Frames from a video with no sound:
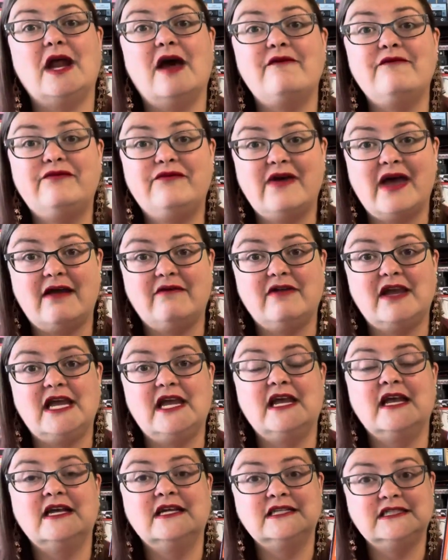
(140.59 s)
are
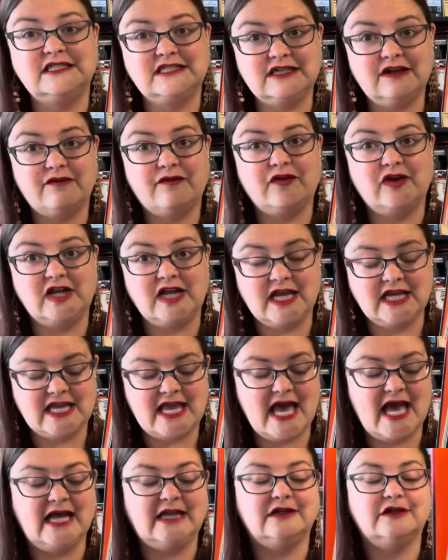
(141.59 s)
very different
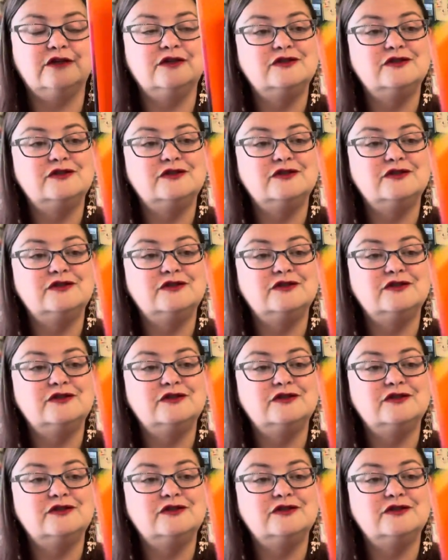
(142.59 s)
again.